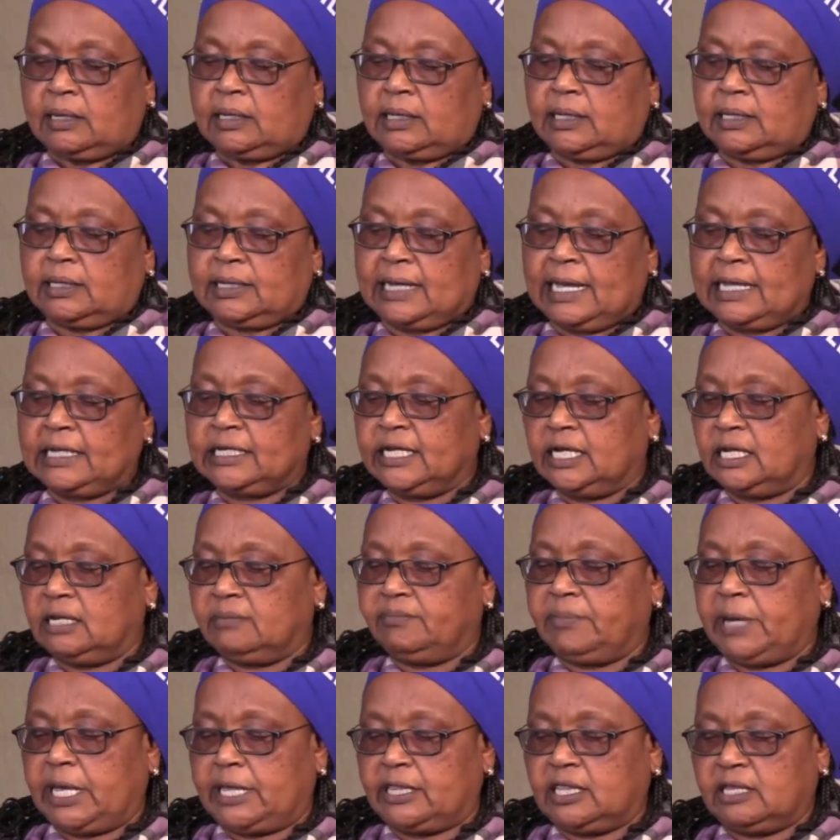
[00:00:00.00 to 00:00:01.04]

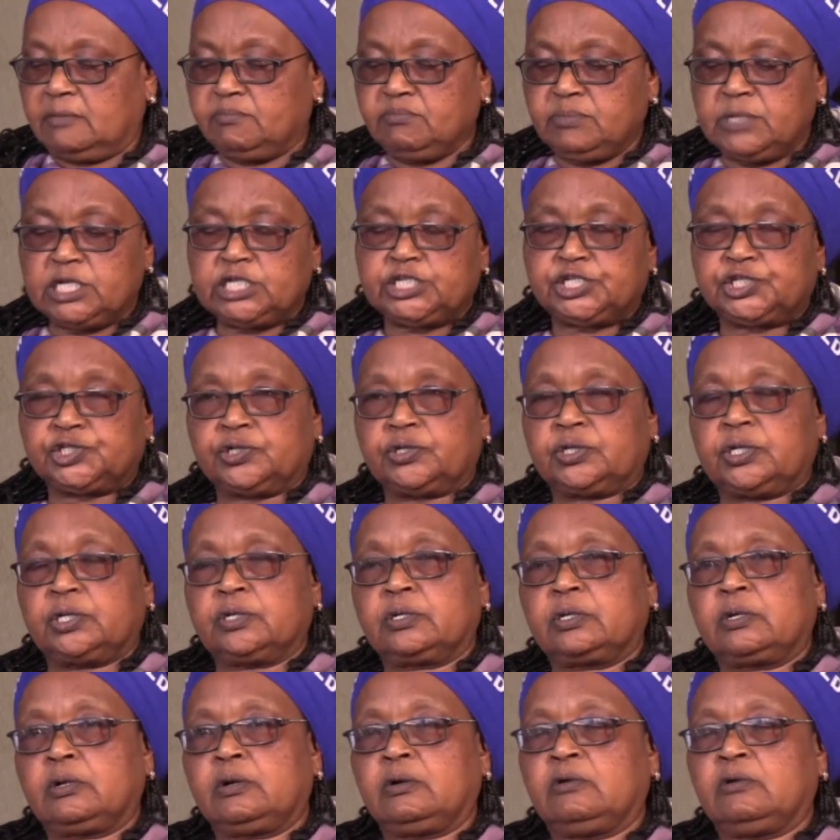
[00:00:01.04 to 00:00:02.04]
Guided by the mission